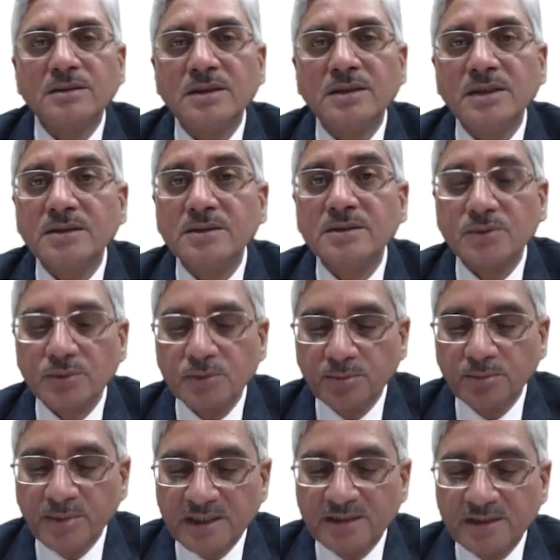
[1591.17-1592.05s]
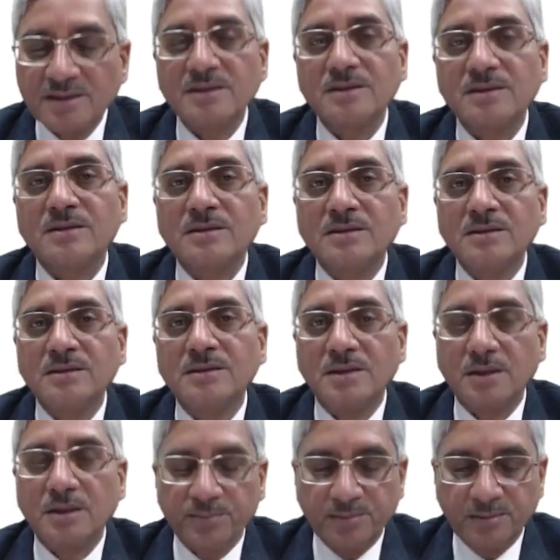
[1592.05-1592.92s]
leads to better
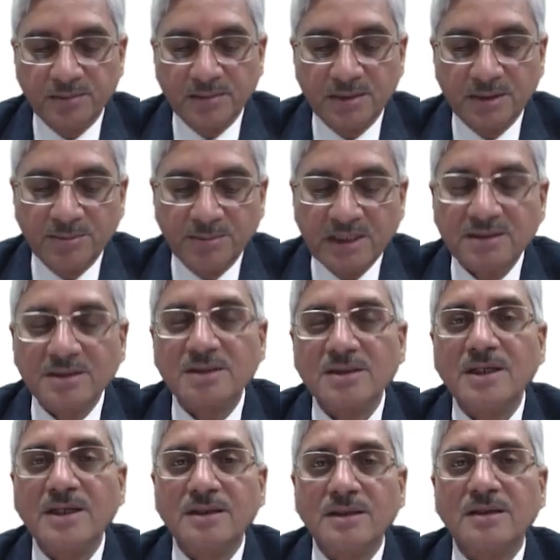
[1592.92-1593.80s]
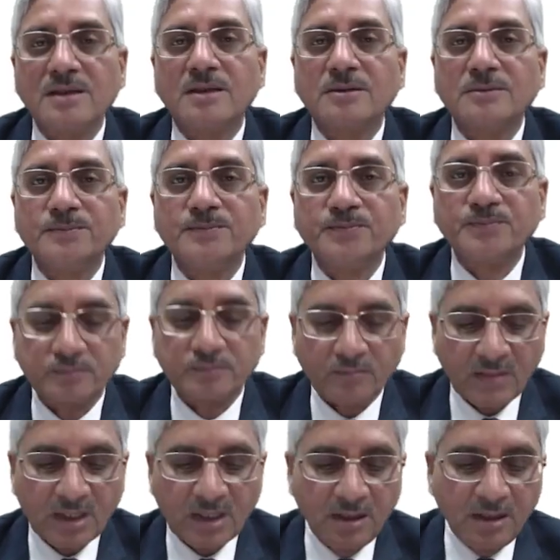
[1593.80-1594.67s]
handling?
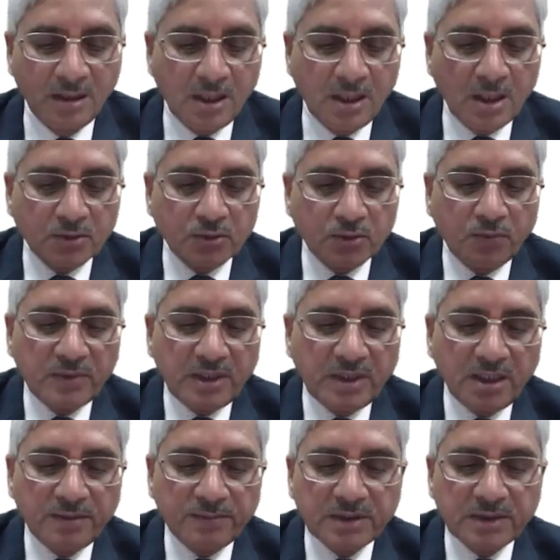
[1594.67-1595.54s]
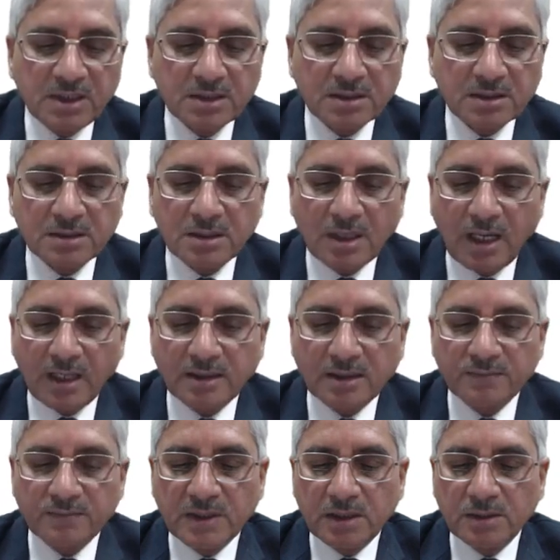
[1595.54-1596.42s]
So we have these
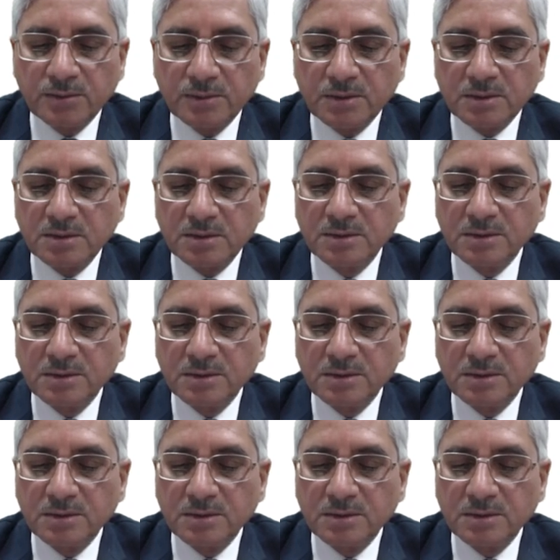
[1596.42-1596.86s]
eigenvalues,